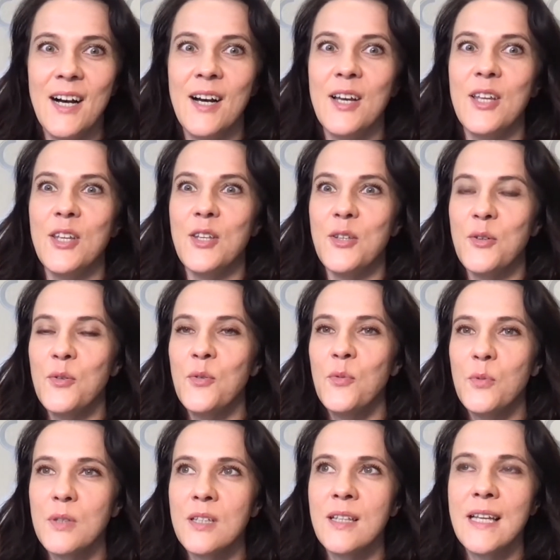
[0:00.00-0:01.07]
you
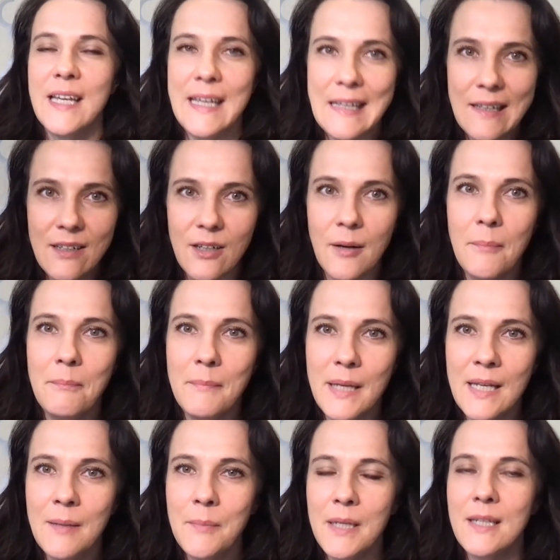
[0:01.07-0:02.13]
will hear many,
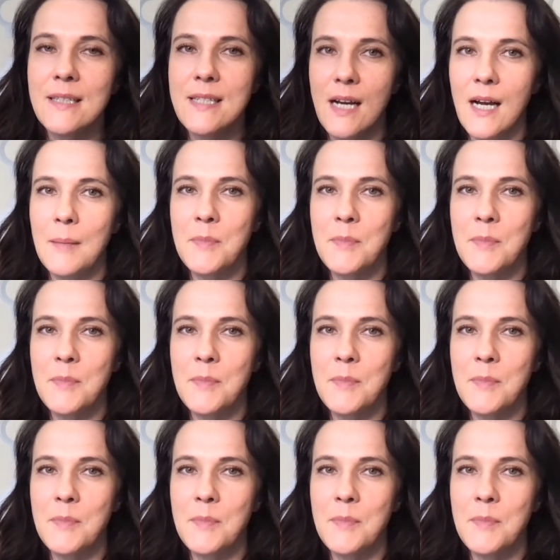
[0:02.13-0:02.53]
many times.